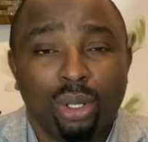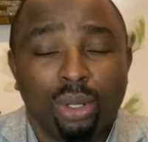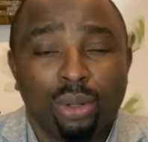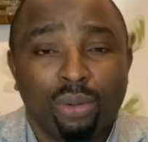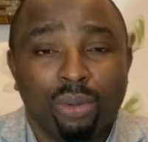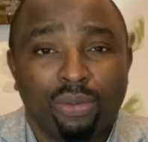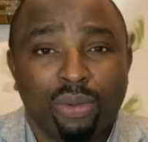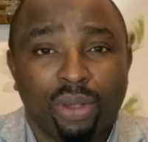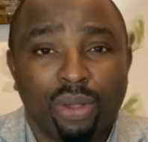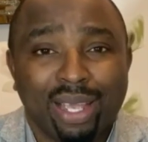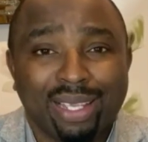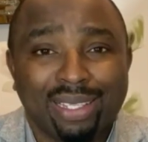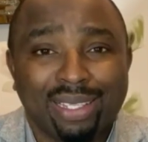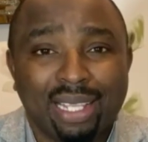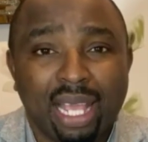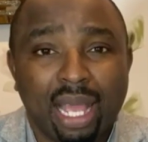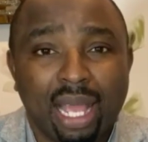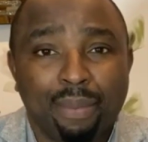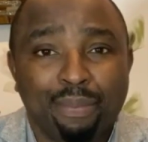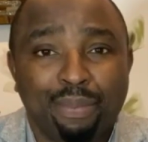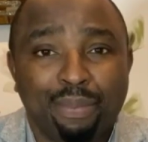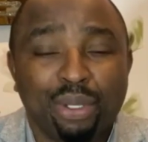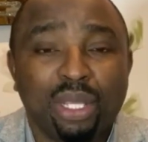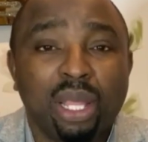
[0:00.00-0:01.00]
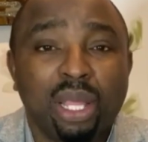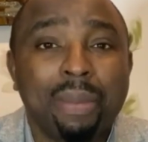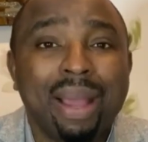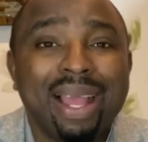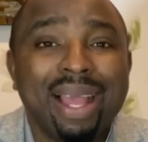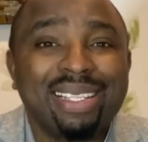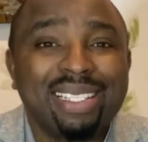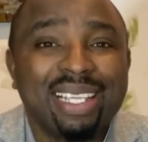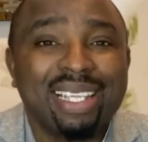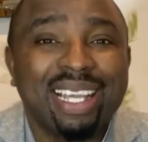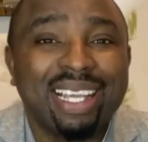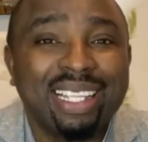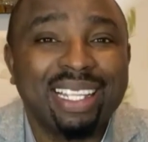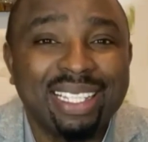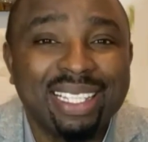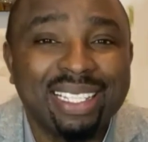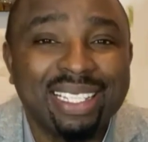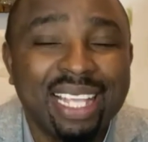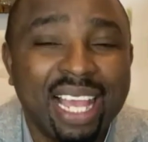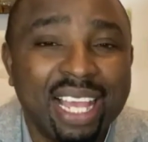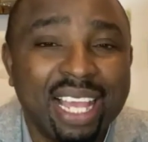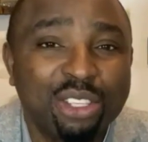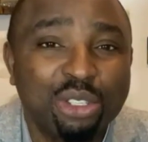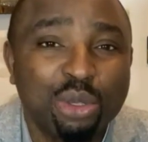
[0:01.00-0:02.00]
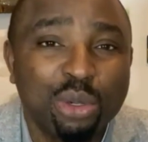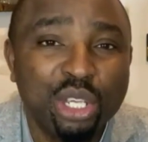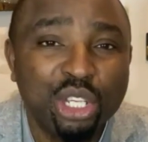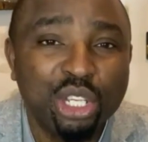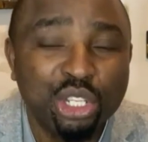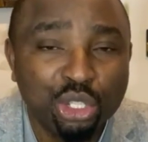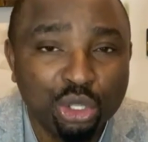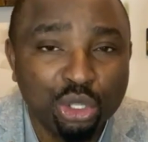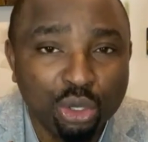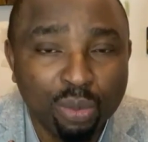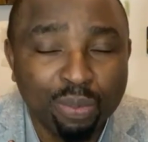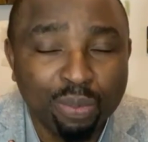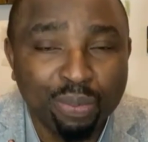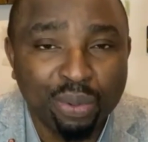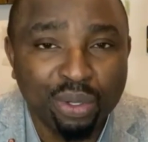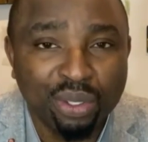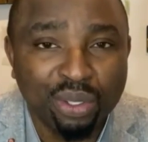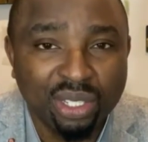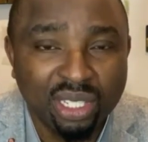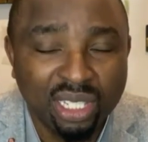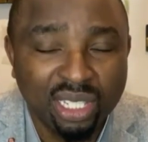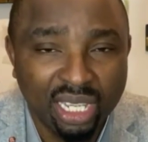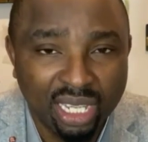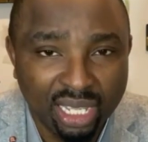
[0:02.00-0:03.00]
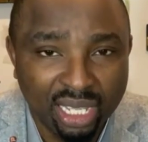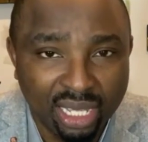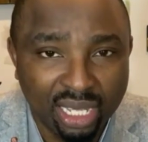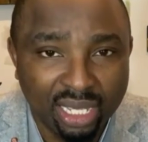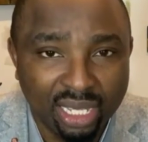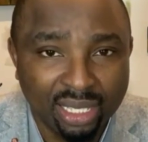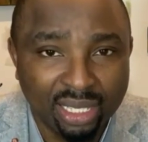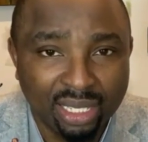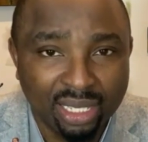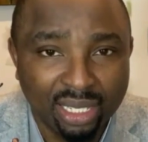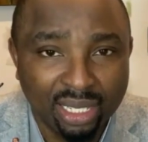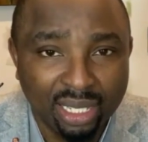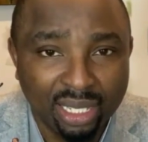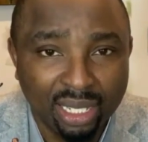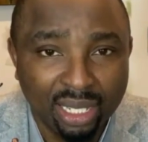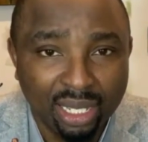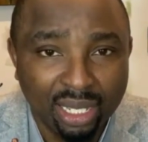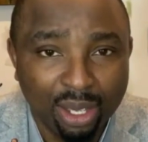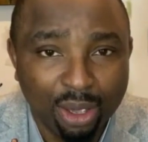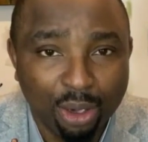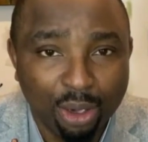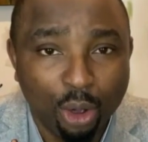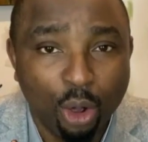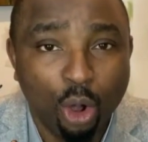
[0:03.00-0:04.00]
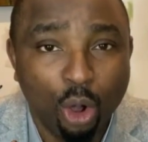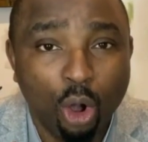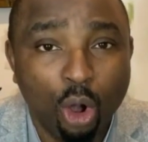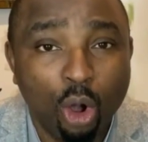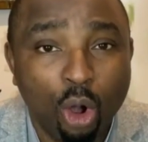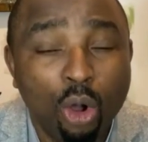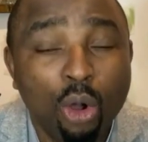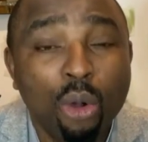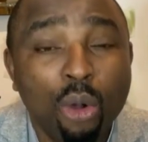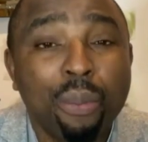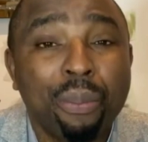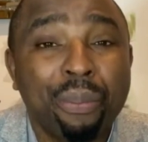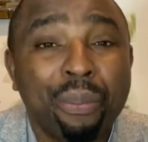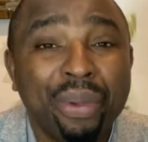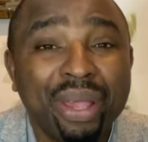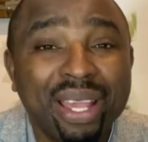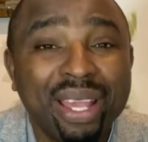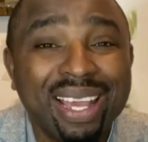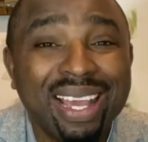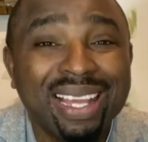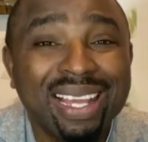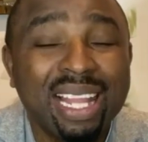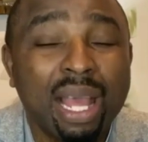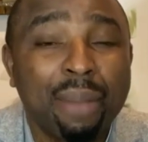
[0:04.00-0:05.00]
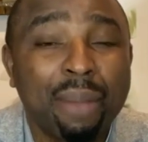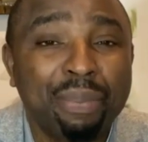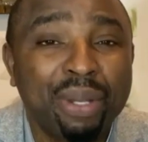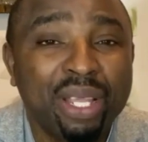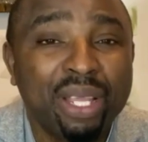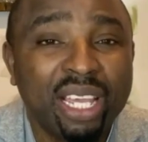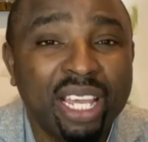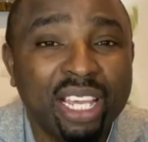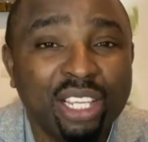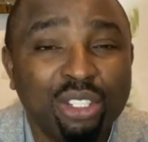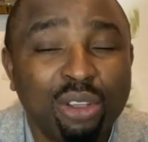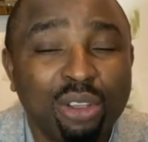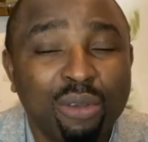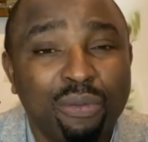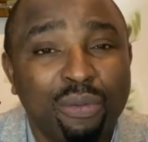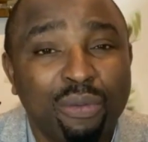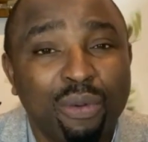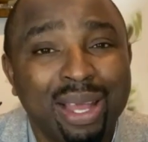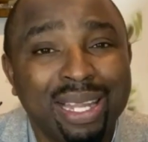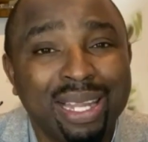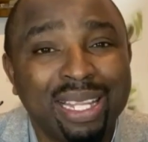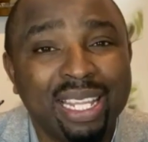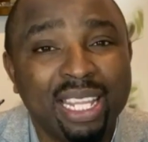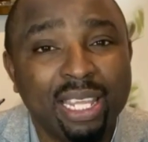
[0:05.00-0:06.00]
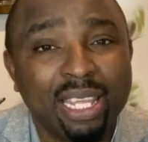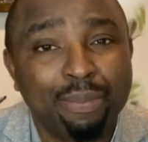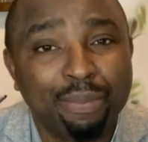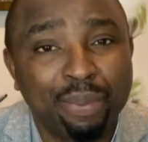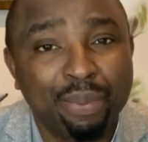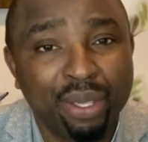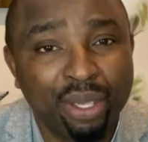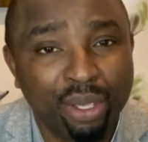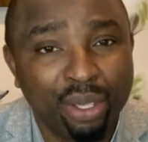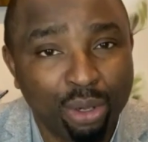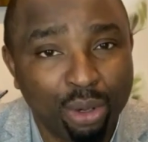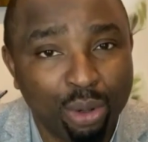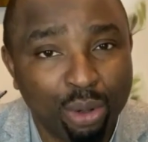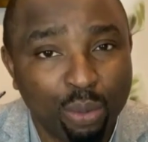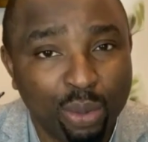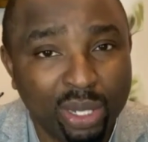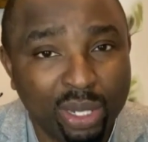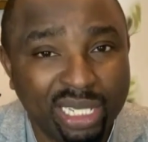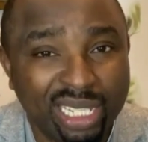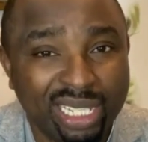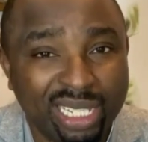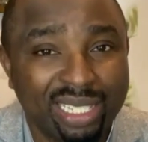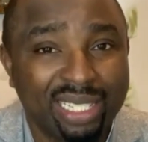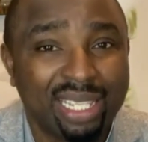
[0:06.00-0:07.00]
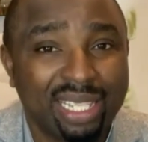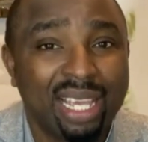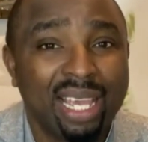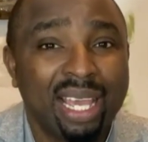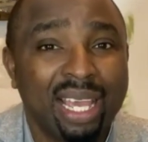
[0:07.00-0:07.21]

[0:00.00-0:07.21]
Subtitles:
for example, they might decide to issue proceedings or bring an application for an EPO, which is